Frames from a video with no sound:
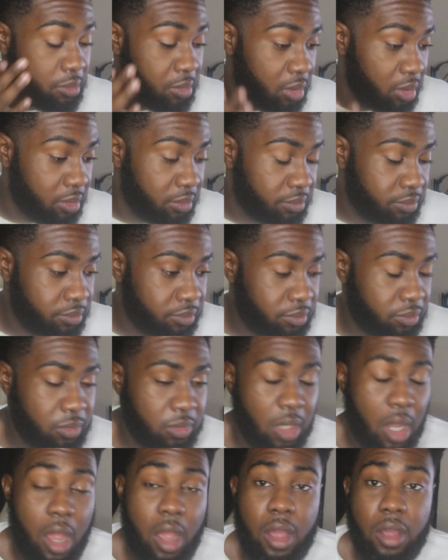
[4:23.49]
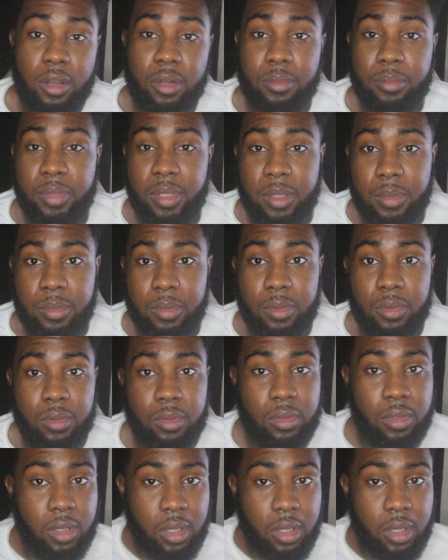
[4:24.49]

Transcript: bro, all them people,